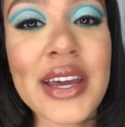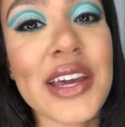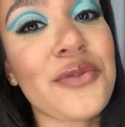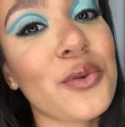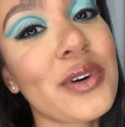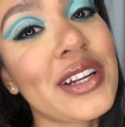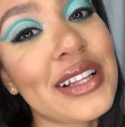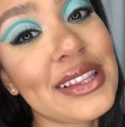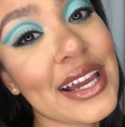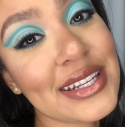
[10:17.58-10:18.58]
If you would
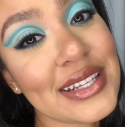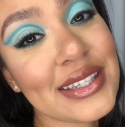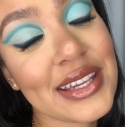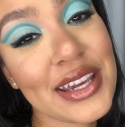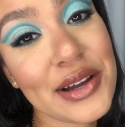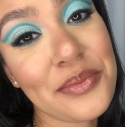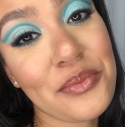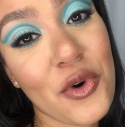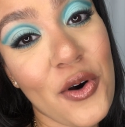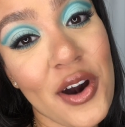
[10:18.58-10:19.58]
like to see
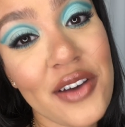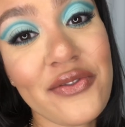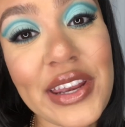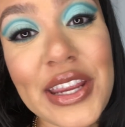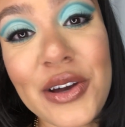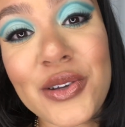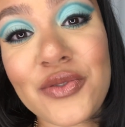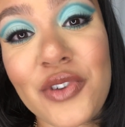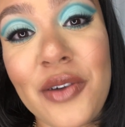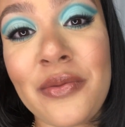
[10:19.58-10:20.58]
more videos
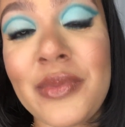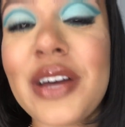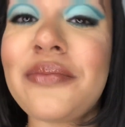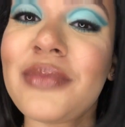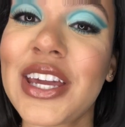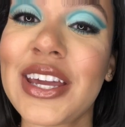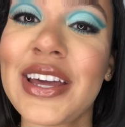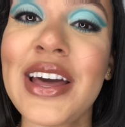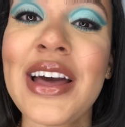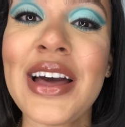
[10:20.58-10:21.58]
from me,
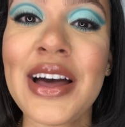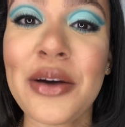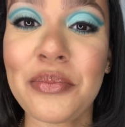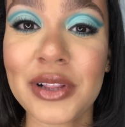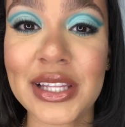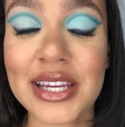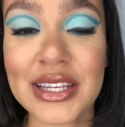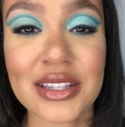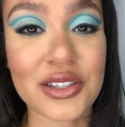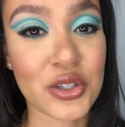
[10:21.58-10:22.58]
please
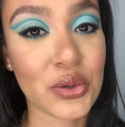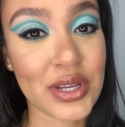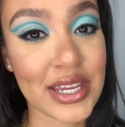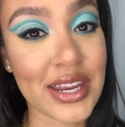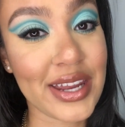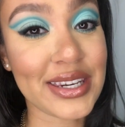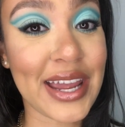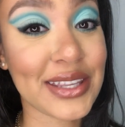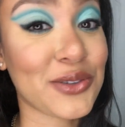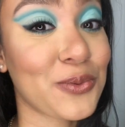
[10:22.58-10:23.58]
tune in
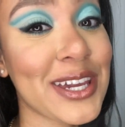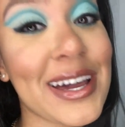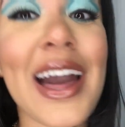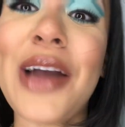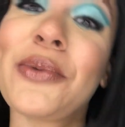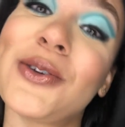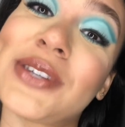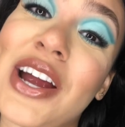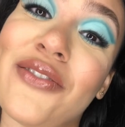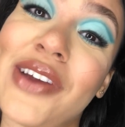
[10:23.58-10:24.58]
next week. I post
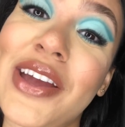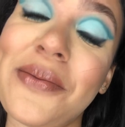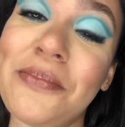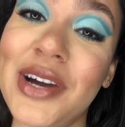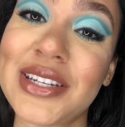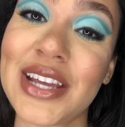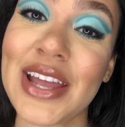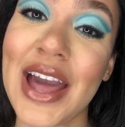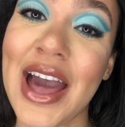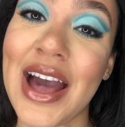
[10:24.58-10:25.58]
every Monday
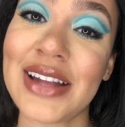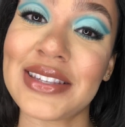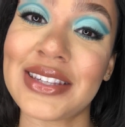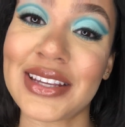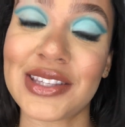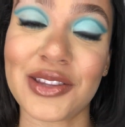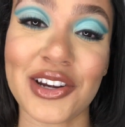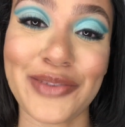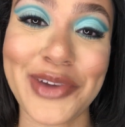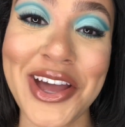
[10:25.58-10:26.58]
at
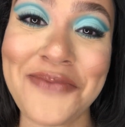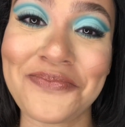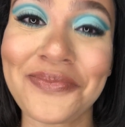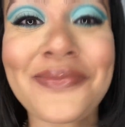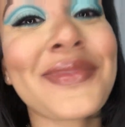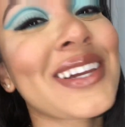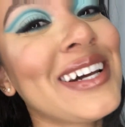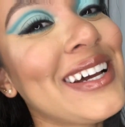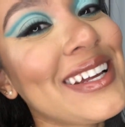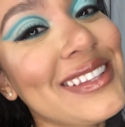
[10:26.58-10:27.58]
6:30 p.m.
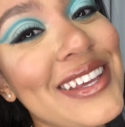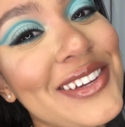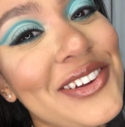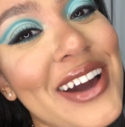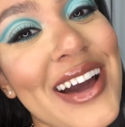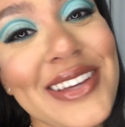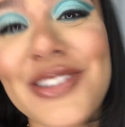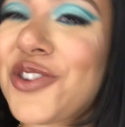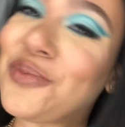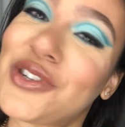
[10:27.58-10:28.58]
Thank you guys
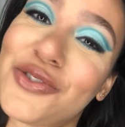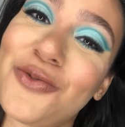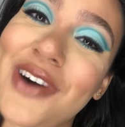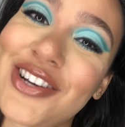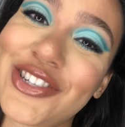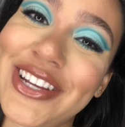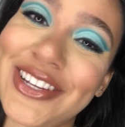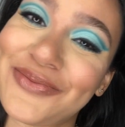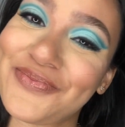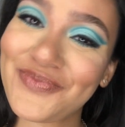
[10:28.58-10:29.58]
so much for
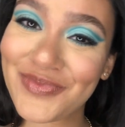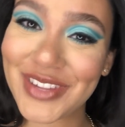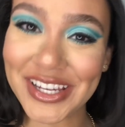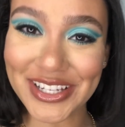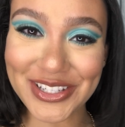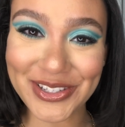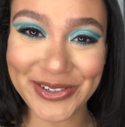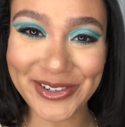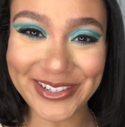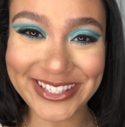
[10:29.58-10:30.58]
watching.
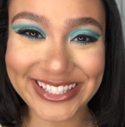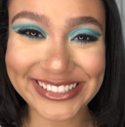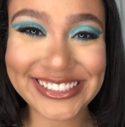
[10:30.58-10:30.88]
Toodles!